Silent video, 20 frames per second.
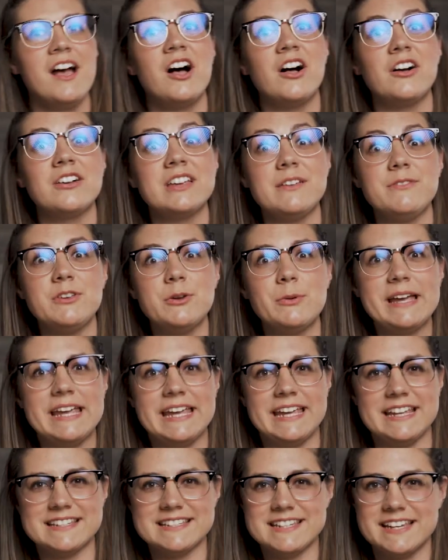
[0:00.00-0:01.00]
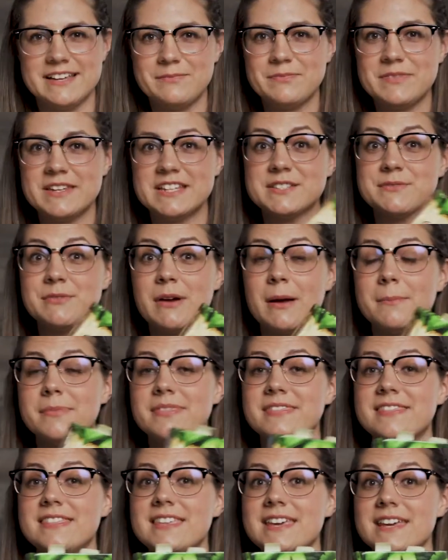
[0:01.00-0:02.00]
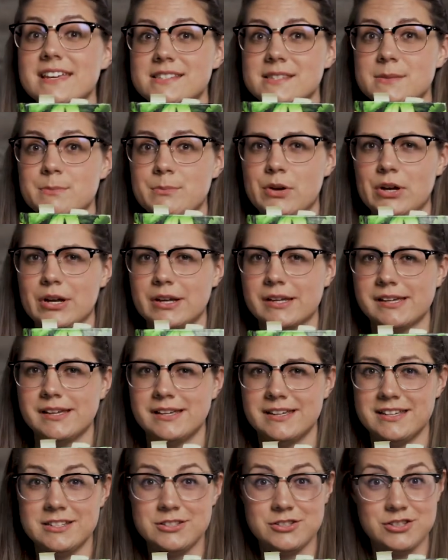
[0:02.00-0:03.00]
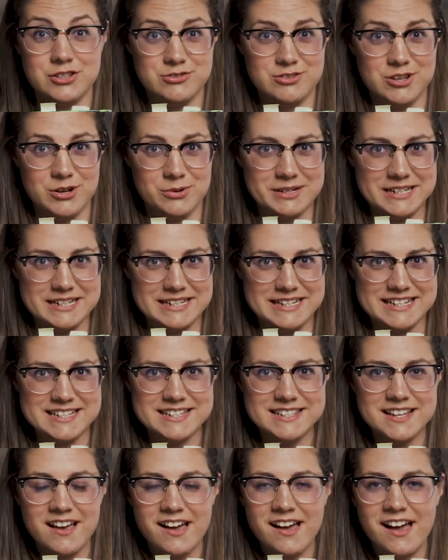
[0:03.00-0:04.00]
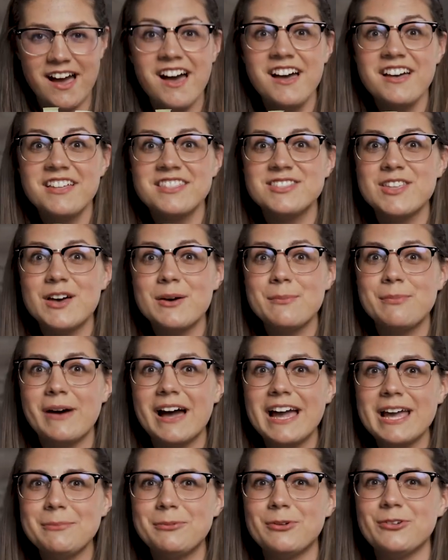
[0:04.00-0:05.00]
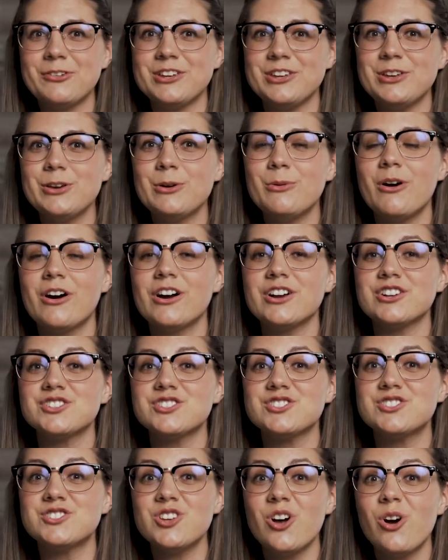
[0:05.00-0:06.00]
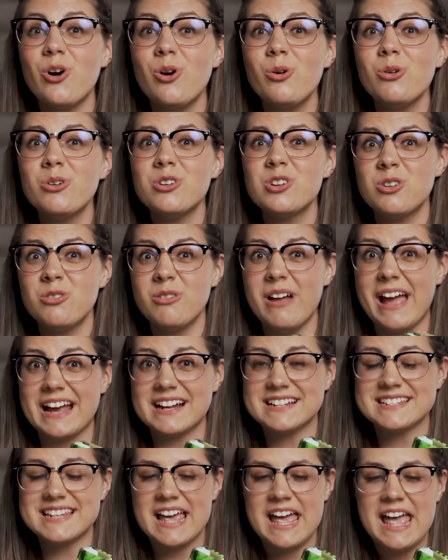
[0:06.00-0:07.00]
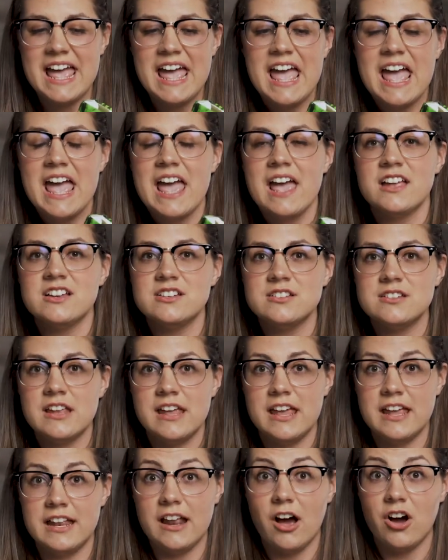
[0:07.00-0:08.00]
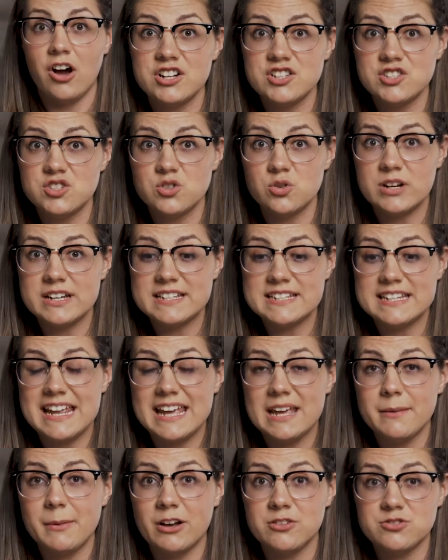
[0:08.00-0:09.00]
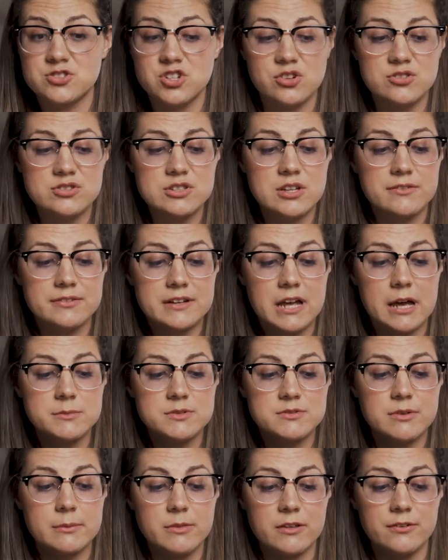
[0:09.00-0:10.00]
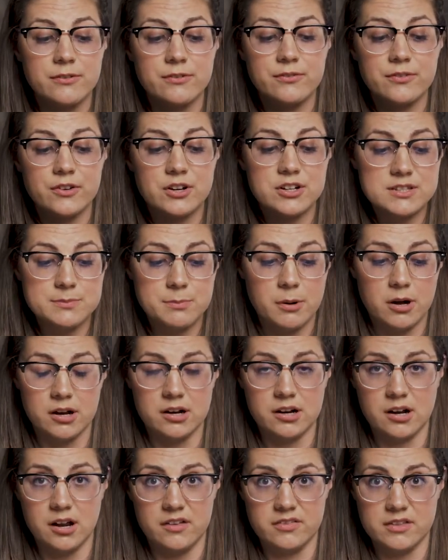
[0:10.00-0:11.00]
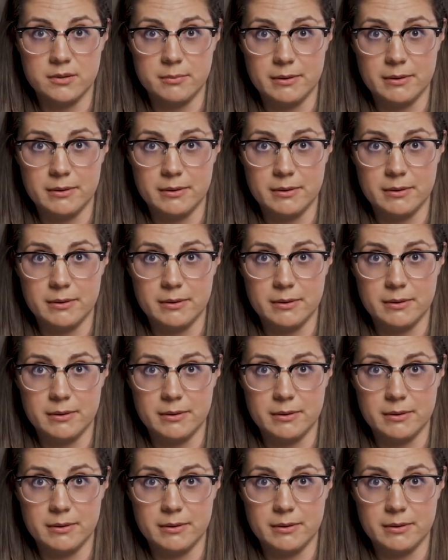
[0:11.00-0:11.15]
I'll give you a hint. It's from this book. Do you know what it is? The Bible. You are so correct. And story today about Joseph comes from the first part of the